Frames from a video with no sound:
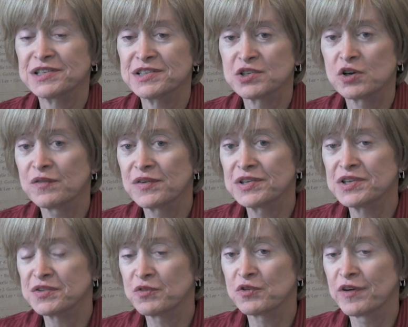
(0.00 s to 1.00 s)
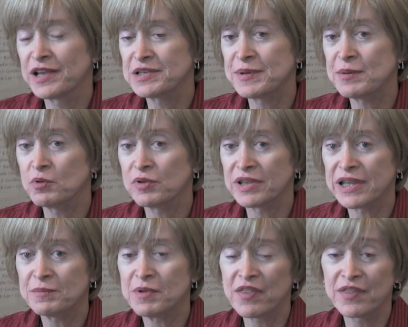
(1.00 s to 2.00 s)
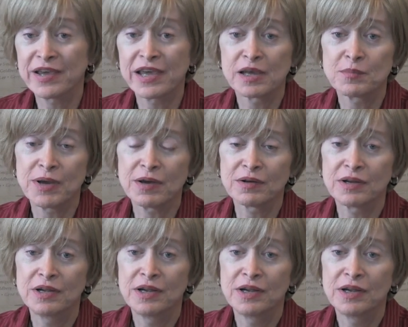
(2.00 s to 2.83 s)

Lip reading: and services for trans people that they've been thinking about,